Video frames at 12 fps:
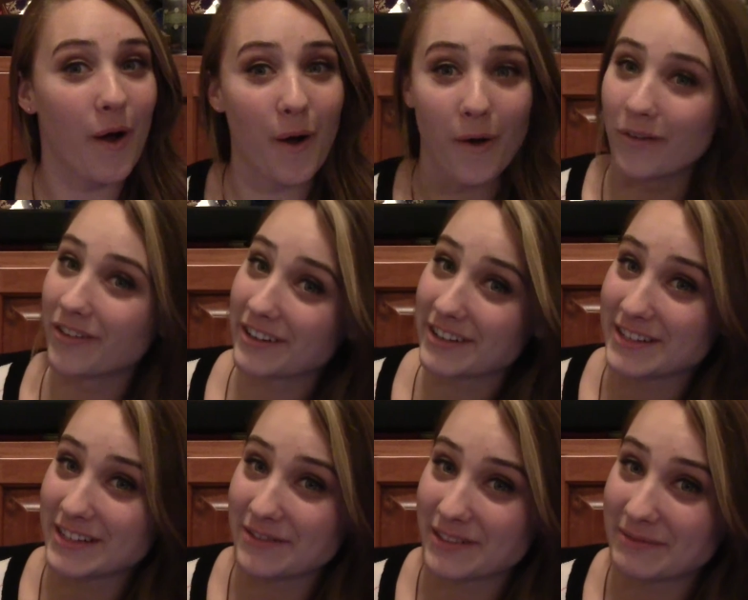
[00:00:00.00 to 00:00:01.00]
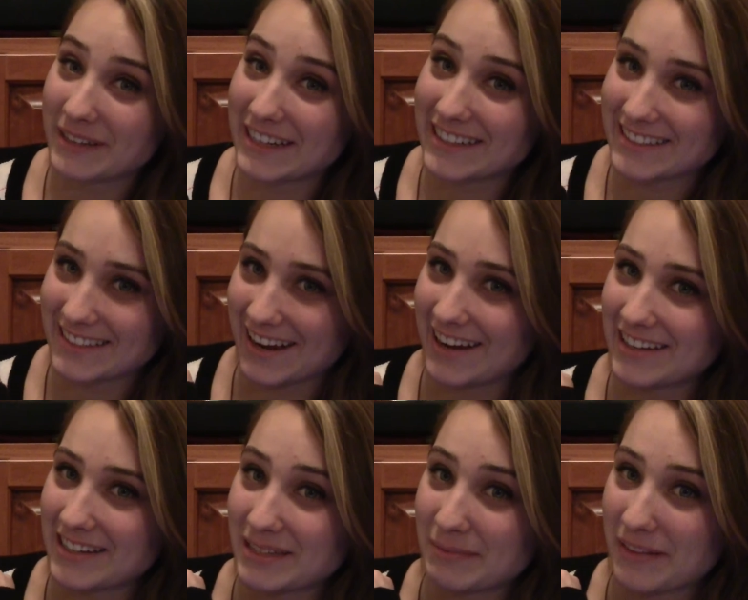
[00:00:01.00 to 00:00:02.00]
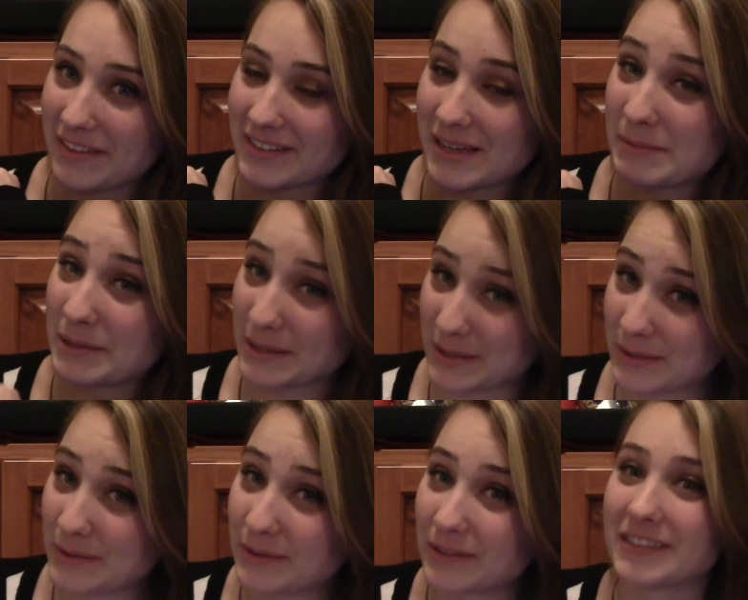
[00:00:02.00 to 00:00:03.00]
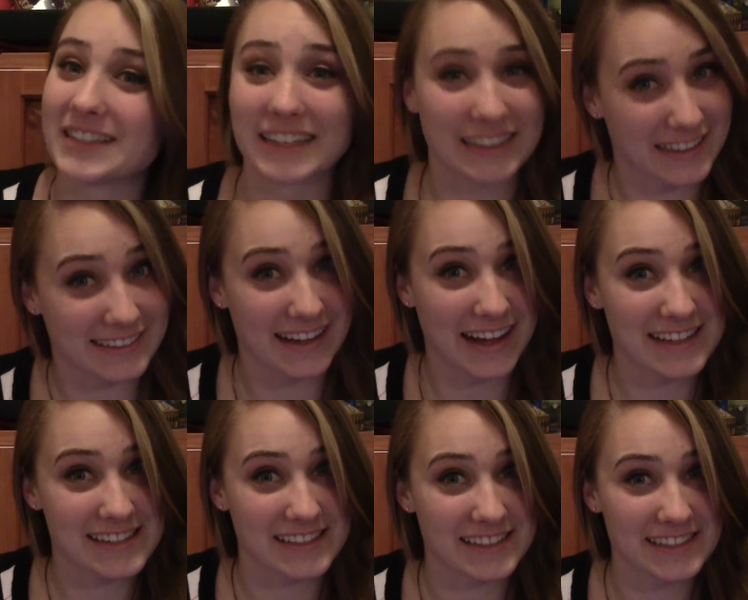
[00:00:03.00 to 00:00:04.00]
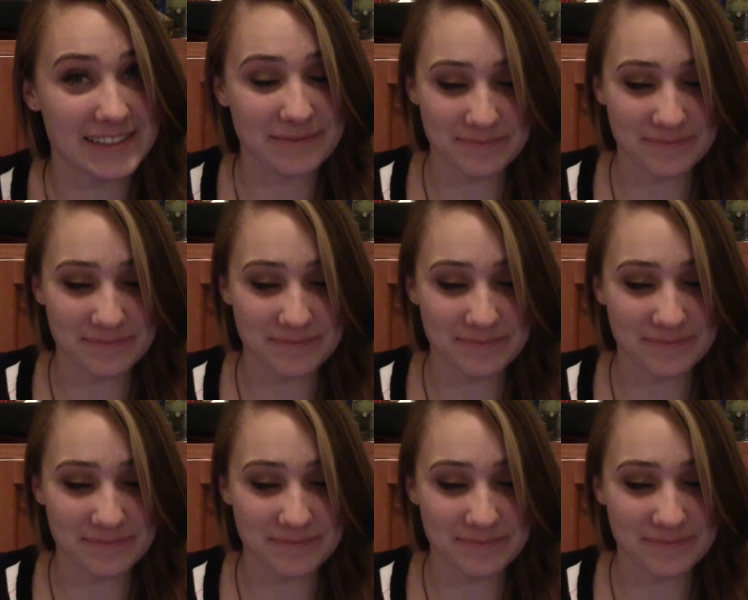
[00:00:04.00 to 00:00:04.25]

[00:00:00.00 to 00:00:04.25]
Overachiever me decided to spend the summer at school taking classes.